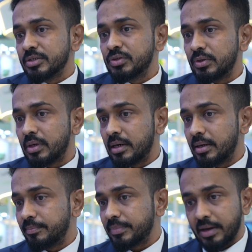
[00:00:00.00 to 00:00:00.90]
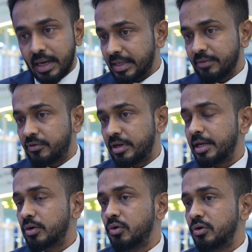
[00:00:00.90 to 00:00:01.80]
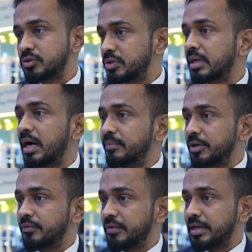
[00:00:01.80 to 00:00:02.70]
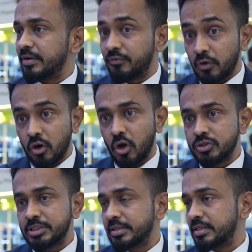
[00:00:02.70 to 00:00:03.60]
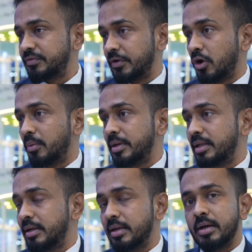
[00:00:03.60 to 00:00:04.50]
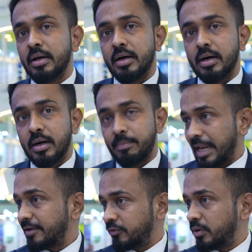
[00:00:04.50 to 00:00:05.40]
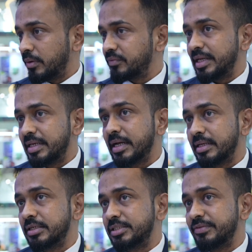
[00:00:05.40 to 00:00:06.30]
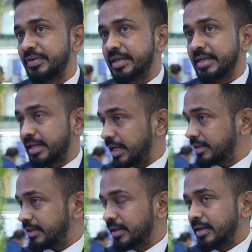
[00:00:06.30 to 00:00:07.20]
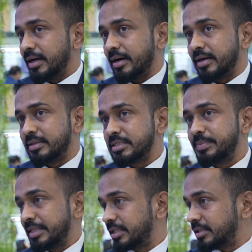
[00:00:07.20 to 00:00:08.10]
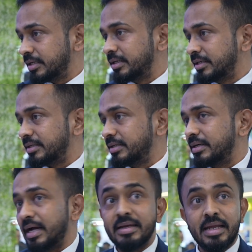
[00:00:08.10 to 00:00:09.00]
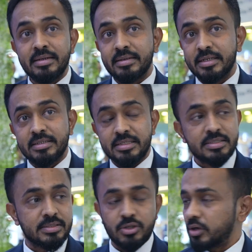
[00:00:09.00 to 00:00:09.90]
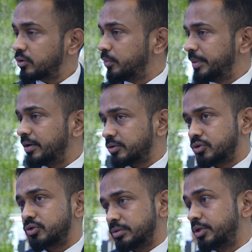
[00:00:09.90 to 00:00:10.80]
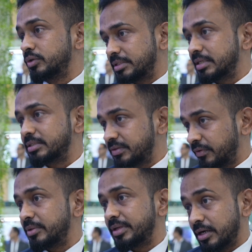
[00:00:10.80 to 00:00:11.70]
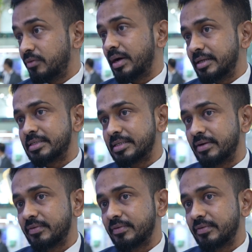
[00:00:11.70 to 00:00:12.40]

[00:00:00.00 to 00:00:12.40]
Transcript: So I give great kudos to the government of India for launching this phenomenal platform of the India Energy Week. And again, this being the third, and it's got to be a huge success from the year one itself.